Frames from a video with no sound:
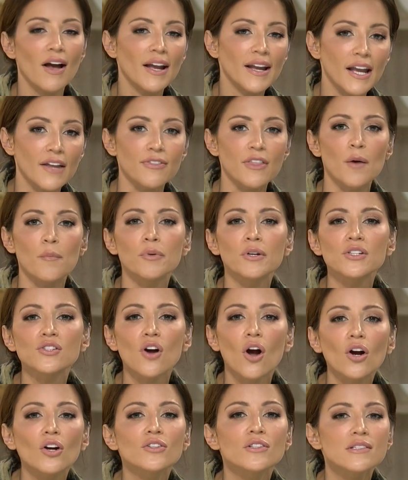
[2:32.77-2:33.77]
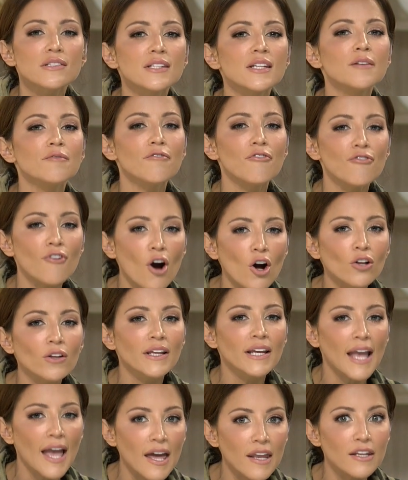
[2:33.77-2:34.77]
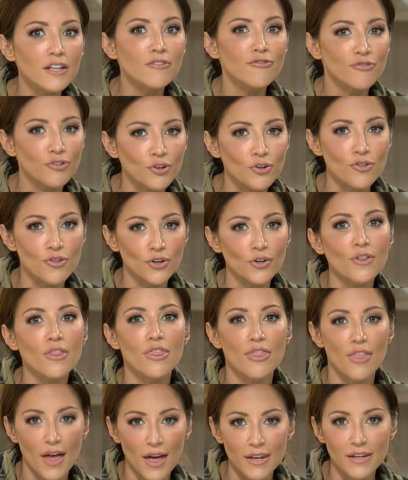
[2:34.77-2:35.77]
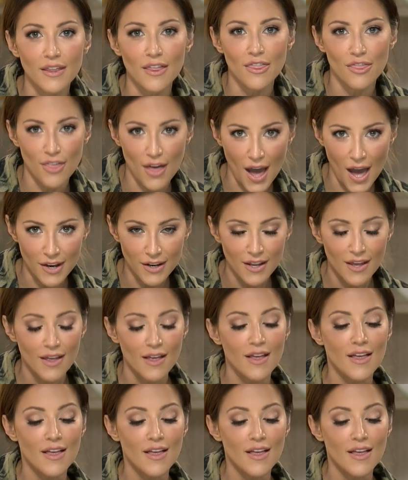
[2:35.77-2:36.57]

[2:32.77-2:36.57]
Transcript: I get that. But it's hard to see him falling any further than that.